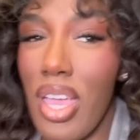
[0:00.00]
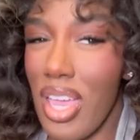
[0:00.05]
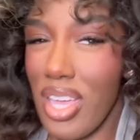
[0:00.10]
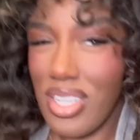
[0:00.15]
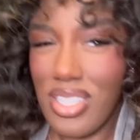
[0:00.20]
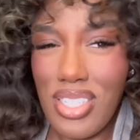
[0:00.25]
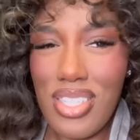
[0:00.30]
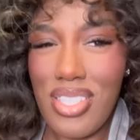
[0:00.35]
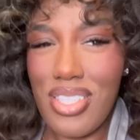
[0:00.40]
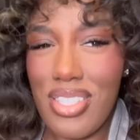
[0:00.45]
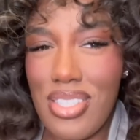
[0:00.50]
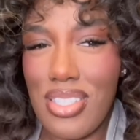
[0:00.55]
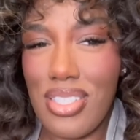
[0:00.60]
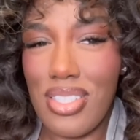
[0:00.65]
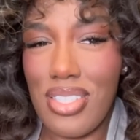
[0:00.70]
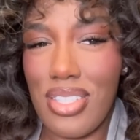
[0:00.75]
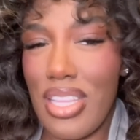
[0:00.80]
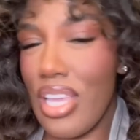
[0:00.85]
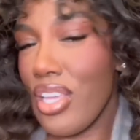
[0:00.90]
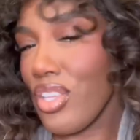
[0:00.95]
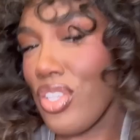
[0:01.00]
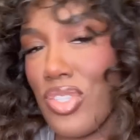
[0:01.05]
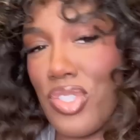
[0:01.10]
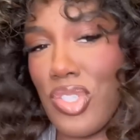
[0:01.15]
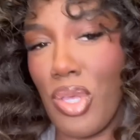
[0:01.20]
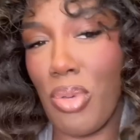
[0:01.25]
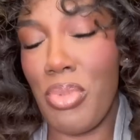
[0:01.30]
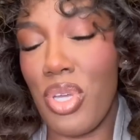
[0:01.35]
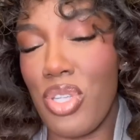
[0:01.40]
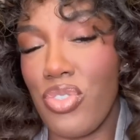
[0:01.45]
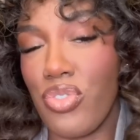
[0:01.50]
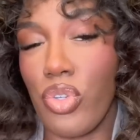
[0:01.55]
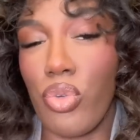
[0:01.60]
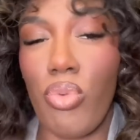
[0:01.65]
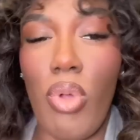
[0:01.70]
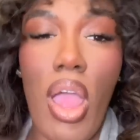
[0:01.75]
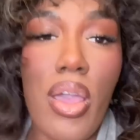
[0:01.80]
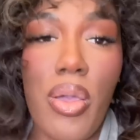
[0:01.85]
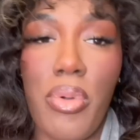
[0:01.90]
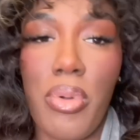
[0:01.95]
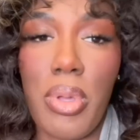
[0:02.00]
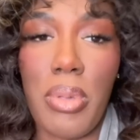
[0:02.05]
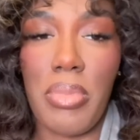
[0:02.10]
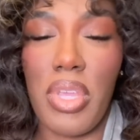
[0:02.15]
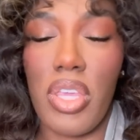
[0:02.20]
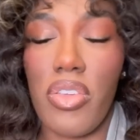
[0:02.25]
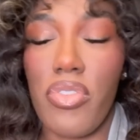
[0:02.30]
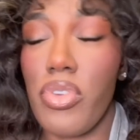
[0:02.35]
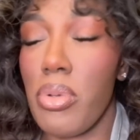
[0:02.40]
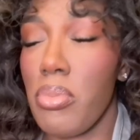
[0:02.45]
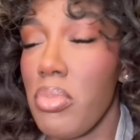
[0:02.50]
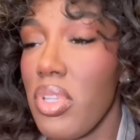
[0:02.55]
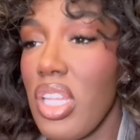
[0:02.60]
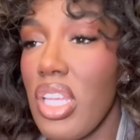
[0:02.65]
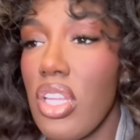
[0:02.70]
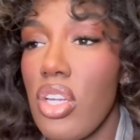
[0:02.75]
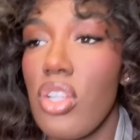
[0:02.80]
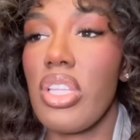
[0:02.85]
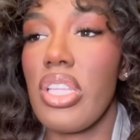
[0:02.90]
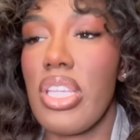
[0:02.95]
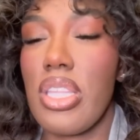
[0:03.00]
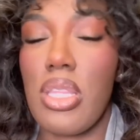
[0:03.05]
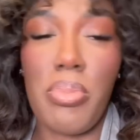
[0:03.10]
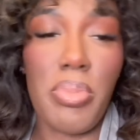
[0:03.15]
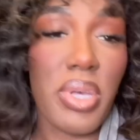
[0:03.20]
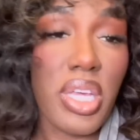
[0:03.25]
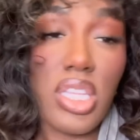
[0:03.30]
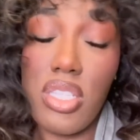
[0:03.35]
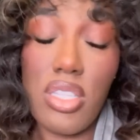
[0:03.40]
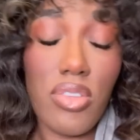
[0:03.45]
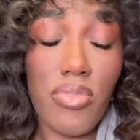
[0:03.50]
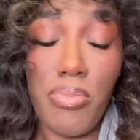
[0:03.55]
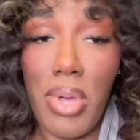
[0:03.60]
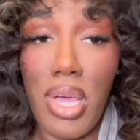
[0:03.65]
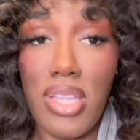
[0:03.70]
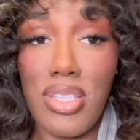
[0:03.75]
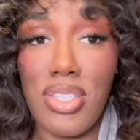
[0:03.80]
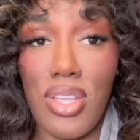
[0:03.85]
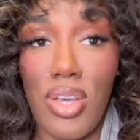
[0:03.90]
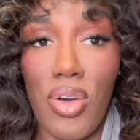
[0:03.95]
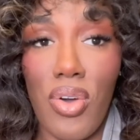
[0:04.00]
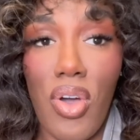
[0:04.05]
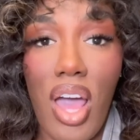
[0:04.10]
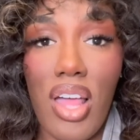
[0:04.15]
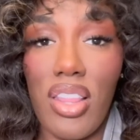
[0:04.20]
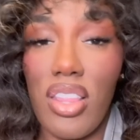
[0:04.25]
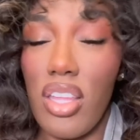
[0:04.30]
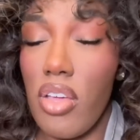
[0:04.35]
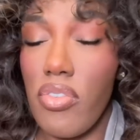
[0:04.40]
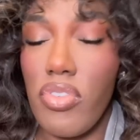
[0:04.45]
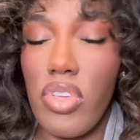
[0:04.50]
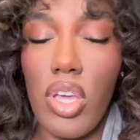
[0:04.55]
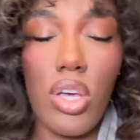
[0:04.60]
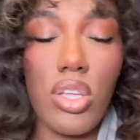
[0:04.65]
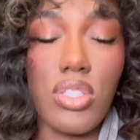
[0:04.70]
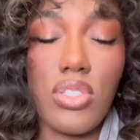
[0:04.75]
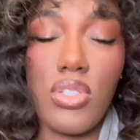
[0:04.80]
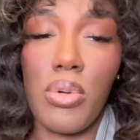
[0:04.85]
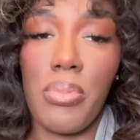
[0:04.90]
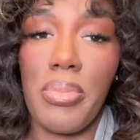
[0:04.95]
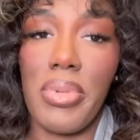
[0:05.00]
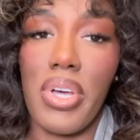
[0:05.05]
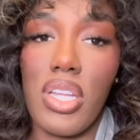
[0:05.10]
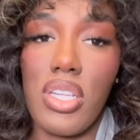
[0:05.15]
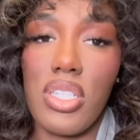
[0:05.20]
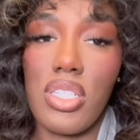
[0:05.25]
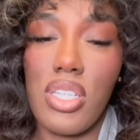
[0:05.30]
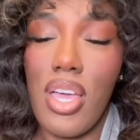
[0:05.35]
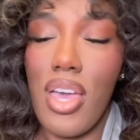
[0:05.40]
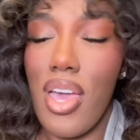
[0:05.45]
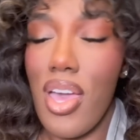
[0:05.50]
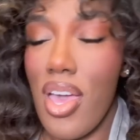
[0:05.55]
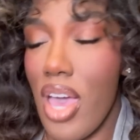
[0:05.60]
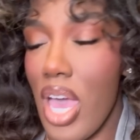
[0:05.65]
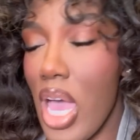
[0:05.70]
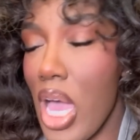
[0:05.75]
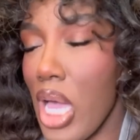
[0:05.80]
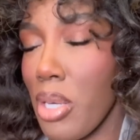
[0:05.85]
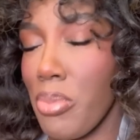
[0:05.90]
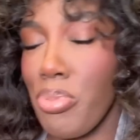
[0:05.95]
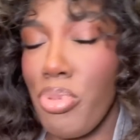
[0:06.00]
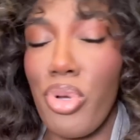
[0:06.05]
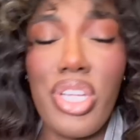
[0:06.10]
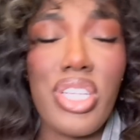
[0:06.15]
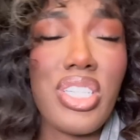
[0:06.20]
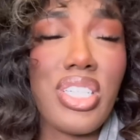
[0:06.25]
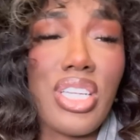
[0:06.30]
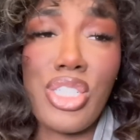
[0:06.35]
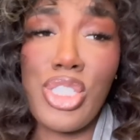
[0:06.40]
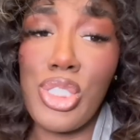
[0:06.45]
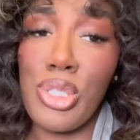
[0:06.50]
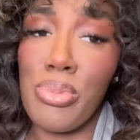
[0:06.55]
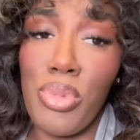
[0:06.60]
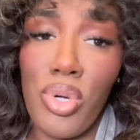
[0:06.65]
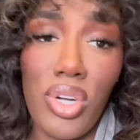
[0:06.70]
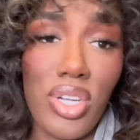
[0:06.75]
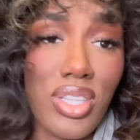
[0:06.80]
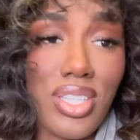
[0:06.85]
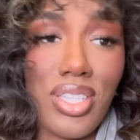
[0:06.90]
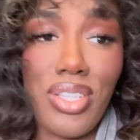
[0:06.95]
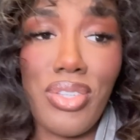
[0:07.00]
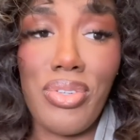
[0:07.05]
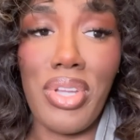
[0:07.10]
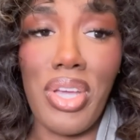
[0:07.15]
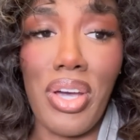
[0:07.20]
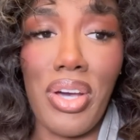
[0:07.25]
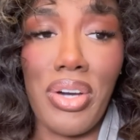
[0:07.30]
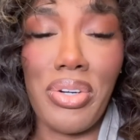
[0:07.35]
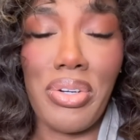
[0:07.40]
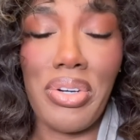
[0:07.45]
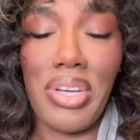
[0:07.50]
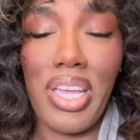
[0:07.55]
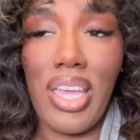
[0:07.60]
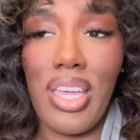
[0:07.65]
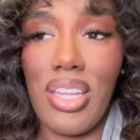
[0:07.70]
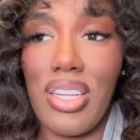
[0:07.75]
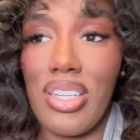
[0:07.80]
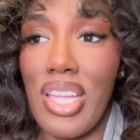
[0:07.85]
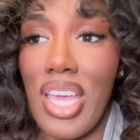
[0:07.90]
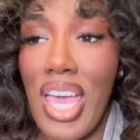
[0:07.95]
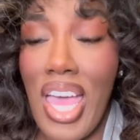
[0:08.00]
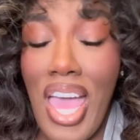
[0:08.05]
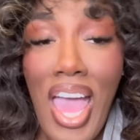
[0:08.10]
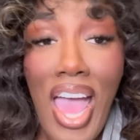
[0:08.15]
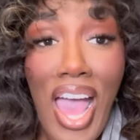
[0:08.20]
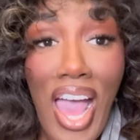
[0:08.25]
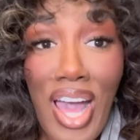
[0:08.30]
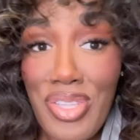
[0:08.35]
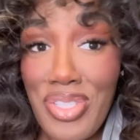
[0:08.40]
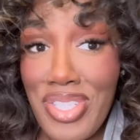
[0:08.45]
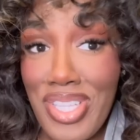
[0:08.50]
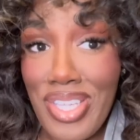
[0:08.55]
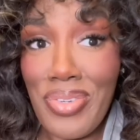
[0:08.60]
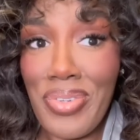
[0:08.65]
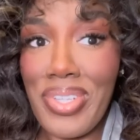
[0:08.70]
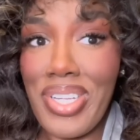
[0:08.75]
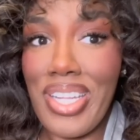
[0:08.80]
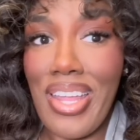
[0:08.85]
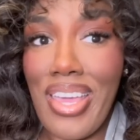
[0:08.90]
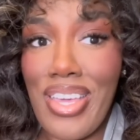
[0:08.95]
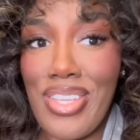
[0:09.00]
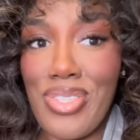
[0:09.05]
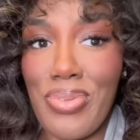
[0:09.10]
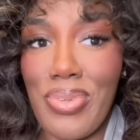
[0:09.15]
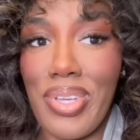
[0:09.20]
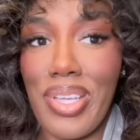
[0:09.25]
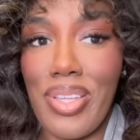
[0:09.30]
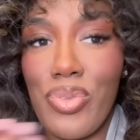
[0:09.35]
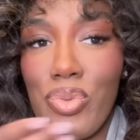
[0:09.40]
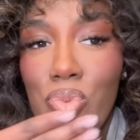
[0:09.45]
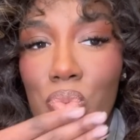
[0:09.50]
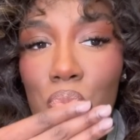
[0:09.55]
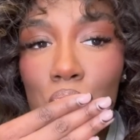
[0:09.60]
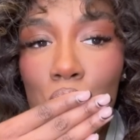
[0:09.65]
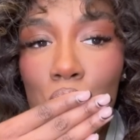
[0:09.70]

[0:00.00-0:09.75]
And just thank you so much for rocking with me from literally the pits of my soul. I love y'all so much. I appreciate you more than you know, and I'll see you in the next one.